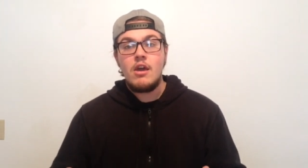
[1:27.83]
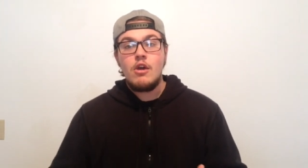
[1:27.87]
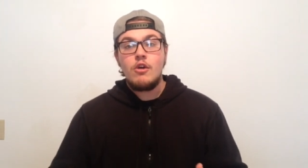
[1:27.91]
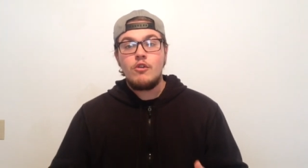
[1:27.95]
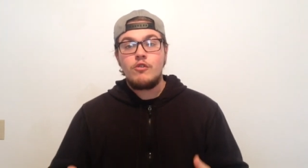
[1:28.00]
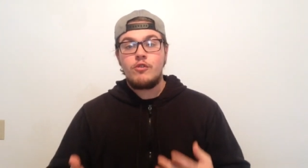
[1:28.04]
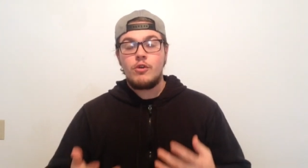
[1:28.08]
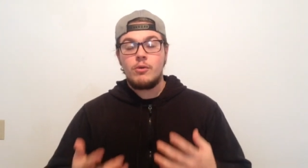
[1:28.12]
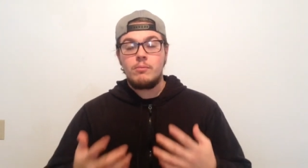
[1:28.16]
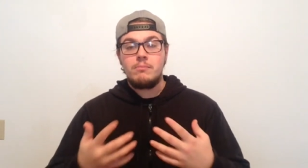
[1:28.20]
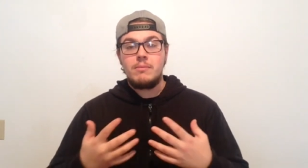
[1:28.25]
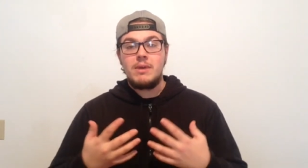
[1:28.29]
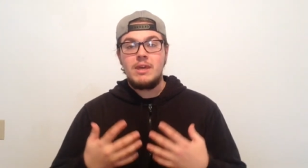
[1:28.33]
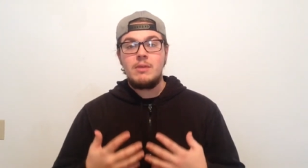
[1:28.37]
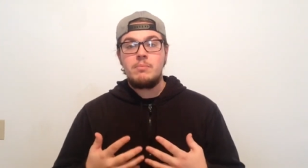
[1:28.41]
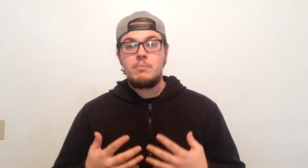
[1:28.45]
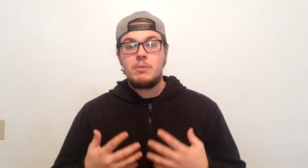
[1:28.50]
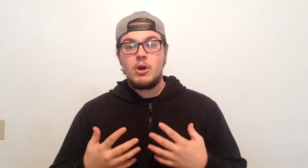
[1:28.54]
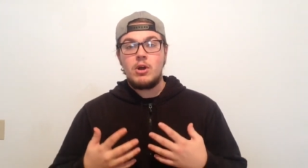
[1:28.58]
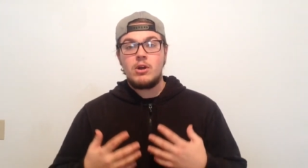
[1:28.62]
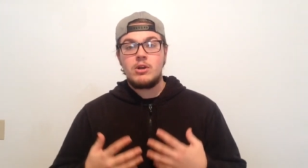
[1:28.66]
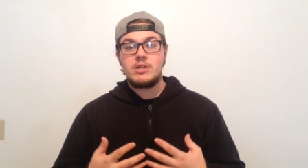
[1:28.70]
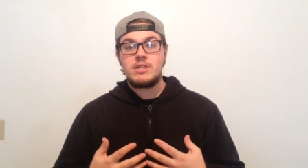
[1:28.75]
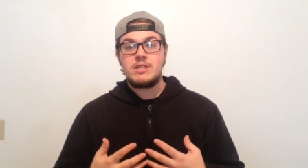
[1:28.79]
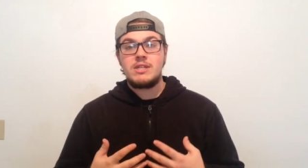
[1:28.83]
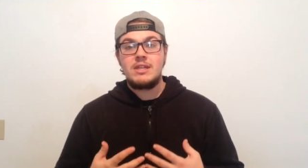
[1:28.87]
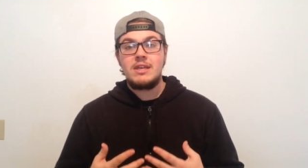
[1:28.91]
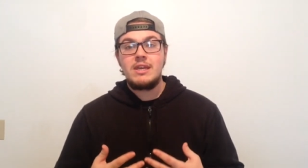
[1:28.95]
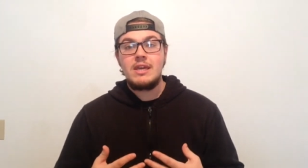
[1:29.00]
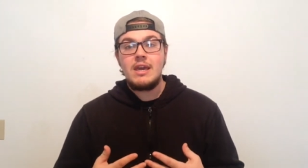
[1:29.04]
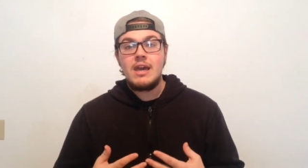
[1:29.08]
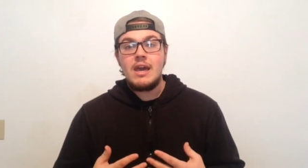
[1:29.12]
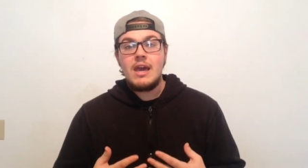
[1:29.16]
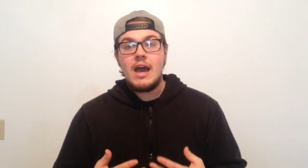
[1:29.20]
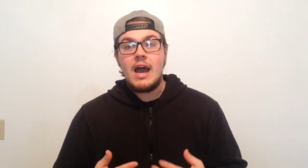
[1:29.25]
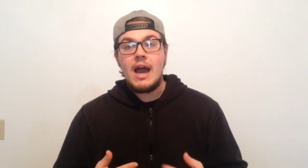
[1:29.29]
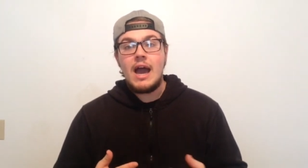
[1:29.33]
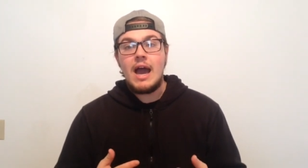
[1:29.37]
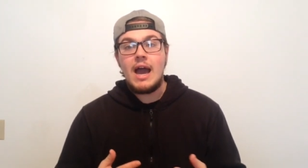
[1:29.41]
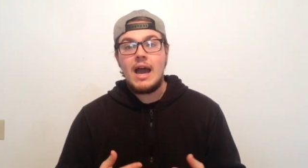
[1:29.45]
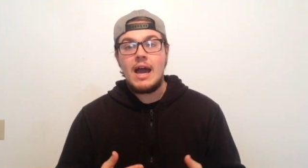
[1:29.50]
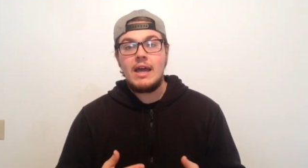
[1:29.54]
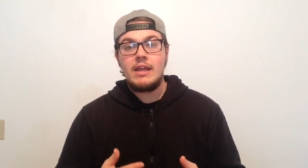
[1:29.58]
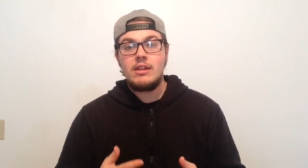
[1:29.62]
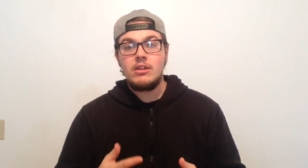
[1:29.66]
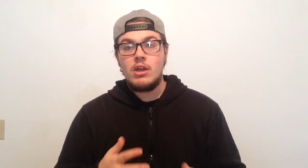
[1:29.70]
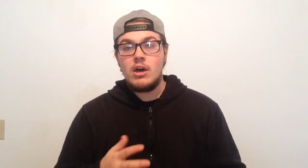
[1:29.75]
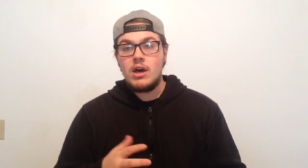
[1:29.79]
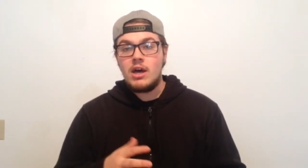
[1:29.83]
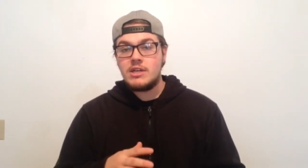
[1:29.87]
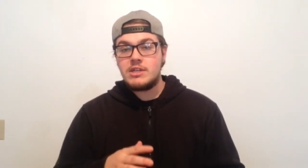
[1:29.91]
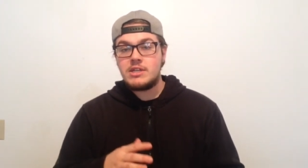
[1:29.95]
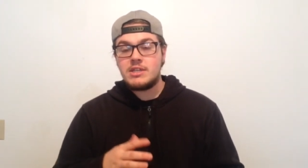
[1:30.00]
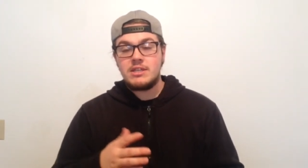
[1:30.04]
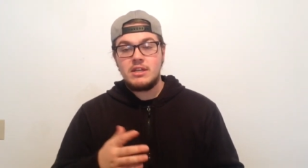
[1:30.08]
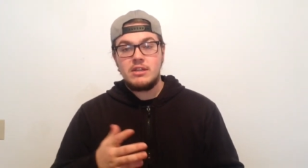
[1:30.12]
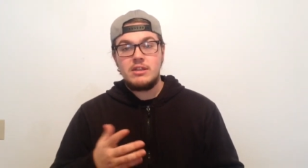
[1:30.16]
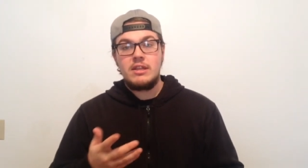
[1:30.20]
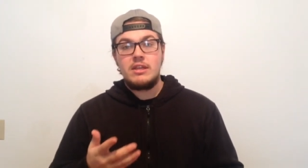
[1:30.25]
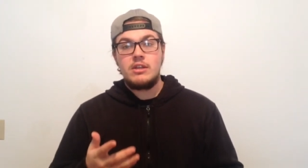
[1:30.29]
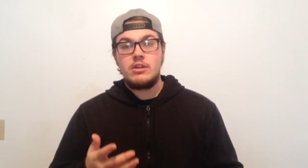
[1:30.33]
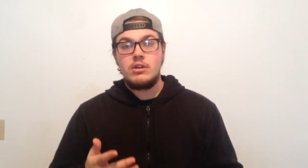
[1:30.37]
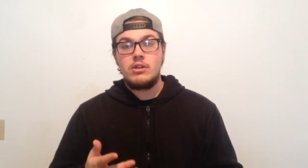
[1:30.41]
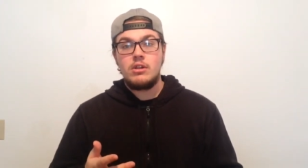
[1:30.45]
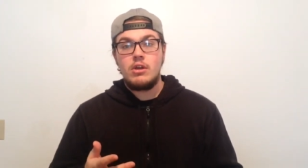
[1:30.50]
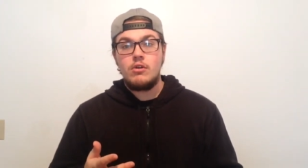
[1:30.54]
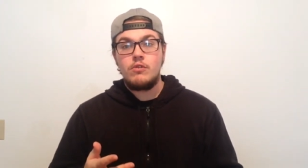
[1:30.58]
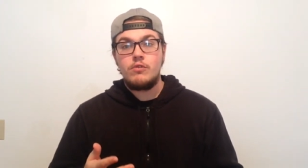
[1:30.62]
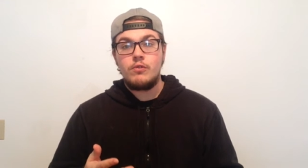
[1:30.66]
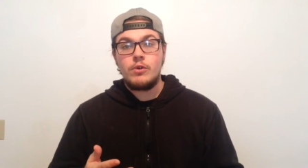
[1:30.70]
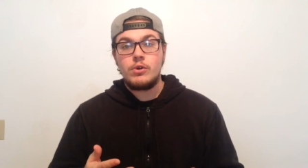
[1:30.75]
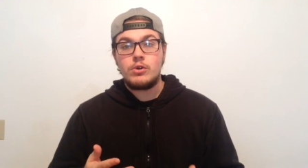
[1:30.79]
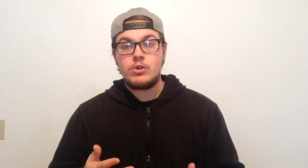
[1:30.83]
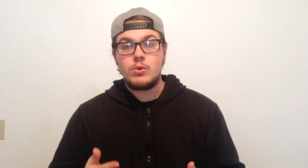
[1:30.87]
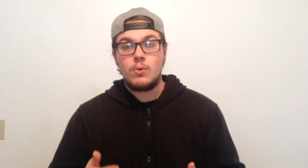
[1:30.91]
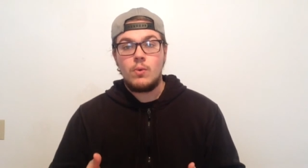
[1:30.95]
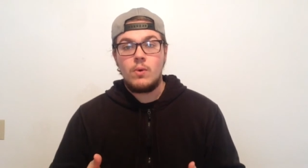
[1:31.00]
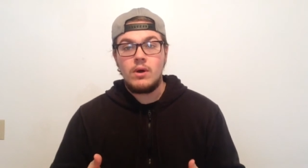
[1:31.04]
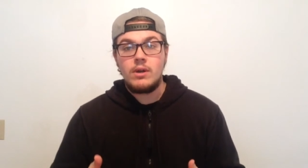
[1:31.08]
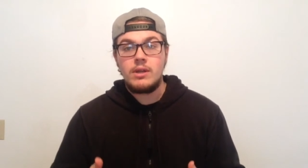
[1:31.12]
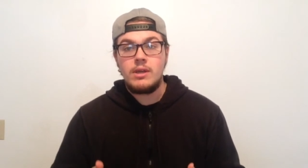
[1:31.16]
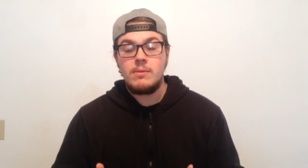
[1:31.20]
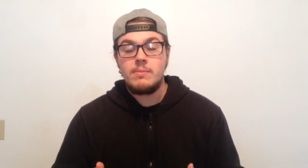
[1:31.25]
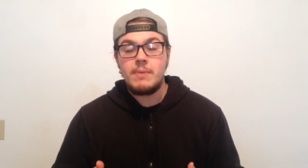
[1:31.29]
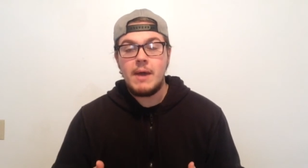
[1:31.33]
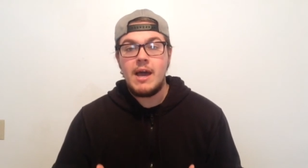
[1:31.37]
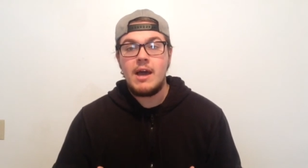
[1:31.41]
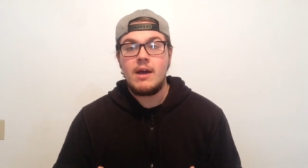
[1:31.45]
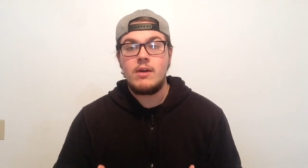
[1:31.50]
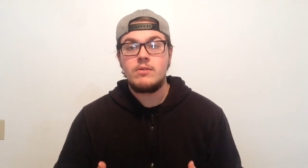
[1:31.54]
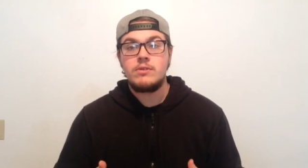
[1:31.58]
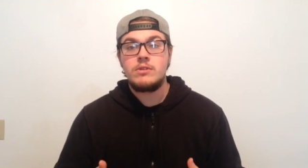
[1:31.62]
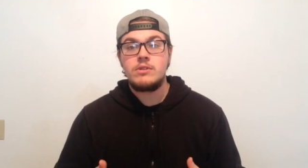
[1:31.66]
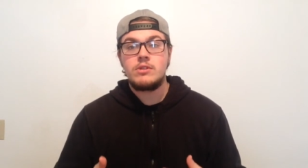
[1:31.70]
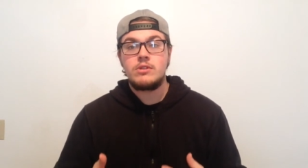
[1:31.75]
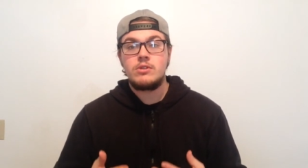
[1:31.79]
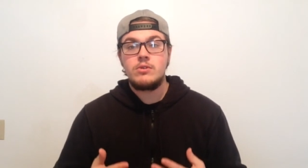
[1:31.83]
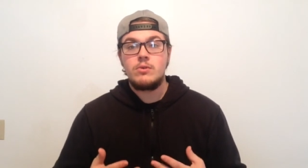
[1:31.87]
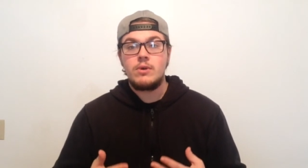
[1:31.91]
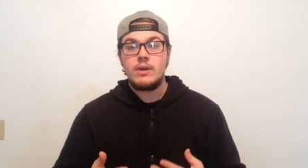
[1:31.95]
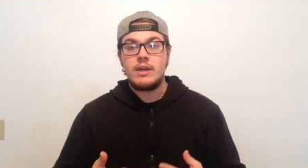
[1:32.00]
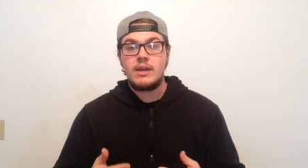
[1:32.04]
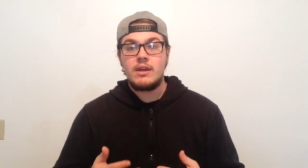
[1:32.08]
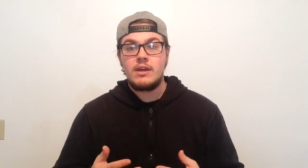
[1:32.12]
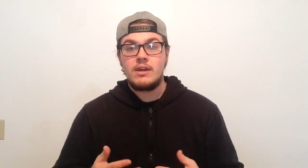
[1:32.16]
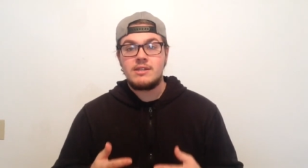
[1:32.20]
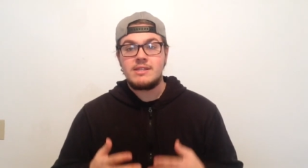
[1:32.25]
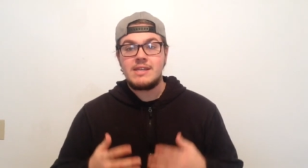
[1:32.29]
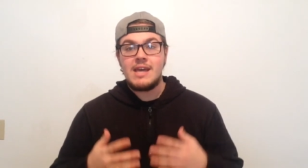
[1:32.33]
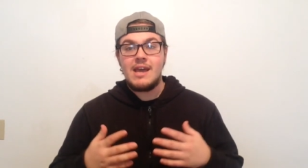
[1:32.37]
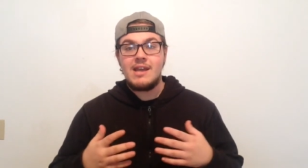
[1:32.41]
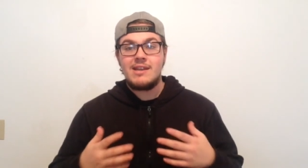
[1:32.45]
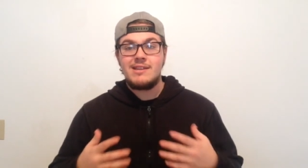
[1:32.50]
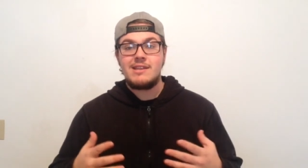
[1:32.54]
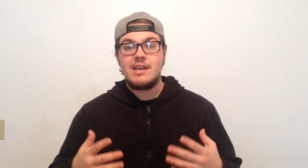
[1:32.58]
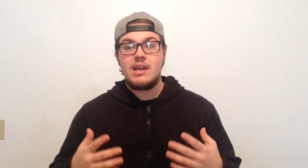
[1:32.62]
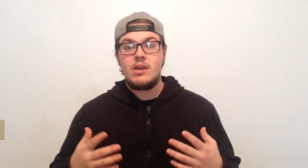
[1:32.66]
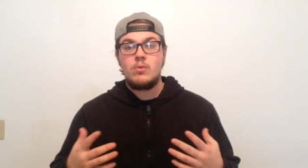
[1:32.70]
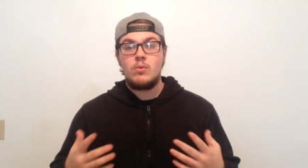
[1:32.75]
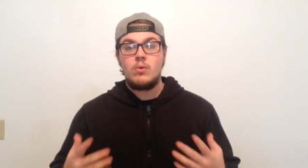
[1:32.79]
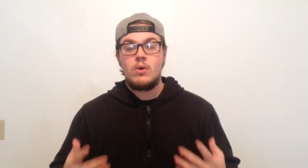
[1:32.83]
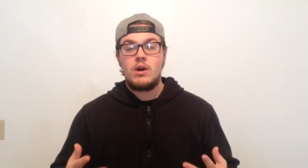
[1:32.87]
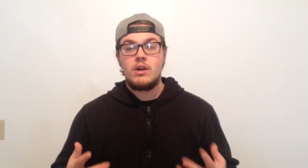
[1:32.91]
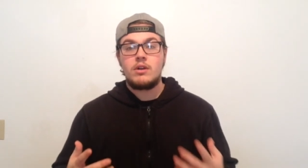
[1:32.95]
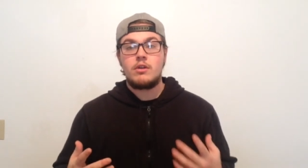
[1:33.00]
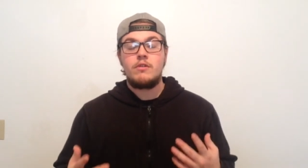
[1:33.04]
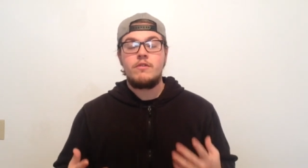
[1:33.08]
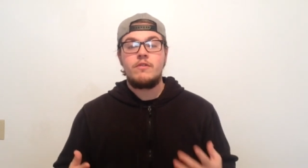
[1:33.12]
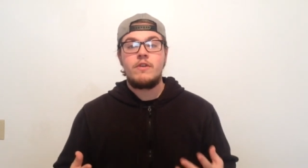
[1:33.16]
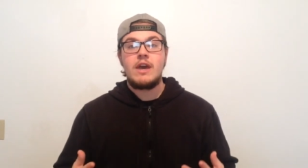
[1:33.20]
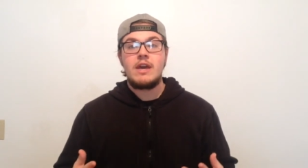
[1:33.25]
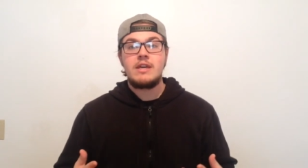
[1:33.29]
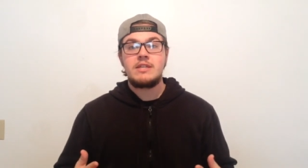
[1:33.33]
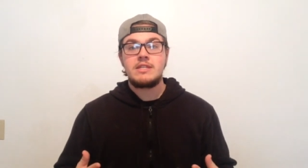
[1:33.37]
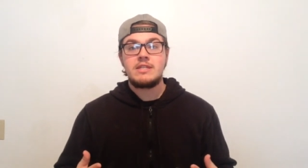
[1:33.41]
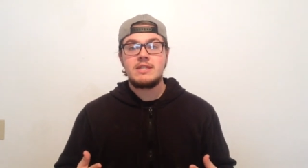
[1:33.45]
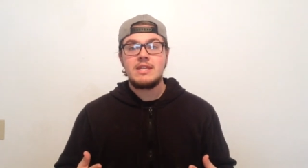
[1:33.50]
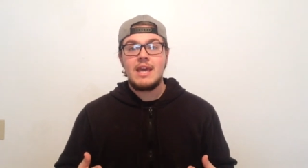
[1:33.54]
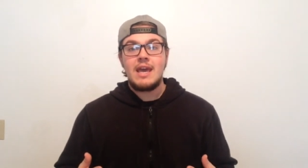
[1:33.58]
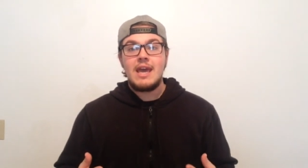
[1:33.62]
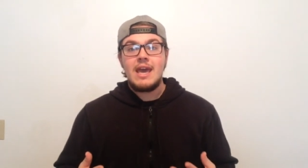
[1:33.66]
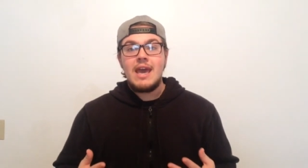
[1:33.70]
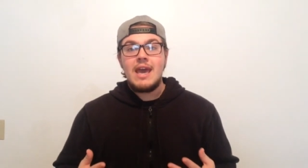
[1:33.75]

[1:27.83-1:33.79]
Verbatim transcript: For me personally, I lost a little over 20 pounds doing a 10 day water fast,